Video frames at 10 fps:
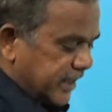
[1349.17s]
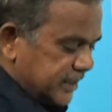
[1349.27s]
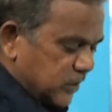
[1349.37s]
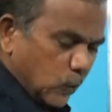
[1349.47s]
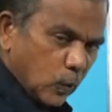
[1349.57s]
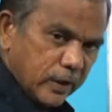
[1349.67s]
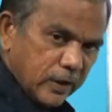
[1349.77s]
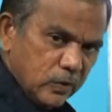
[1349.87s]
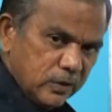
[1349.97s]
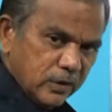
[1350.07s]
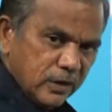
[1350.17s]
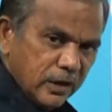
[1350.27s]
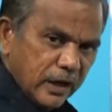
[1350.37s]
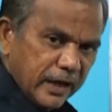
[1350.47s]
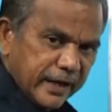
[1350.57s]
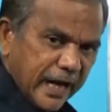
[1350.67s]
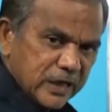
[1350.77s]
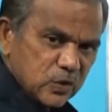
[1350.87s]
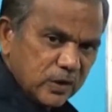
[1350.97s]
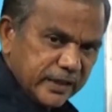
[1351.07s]
So this gets cooled down
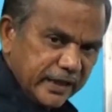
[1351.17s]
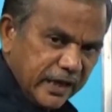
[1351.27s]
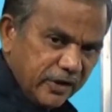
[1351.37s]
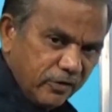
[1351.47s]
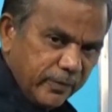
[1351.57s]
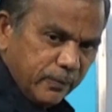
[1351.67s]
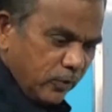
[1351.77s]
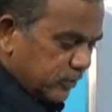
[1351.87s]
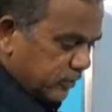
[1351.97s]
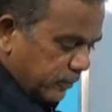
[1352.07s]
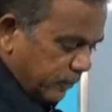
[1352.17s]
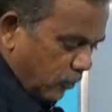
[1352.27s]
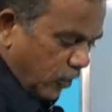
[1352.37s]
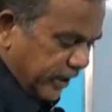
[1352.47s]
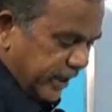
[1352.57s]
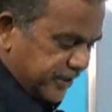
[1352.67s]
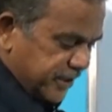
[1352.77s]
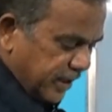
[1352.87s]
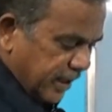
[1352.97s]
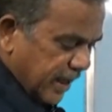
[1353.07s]
and naturally the air will be
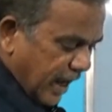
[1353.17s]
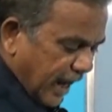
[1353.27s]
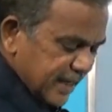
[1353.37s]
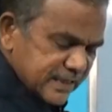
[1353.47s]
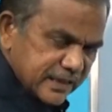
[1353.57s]
more in nature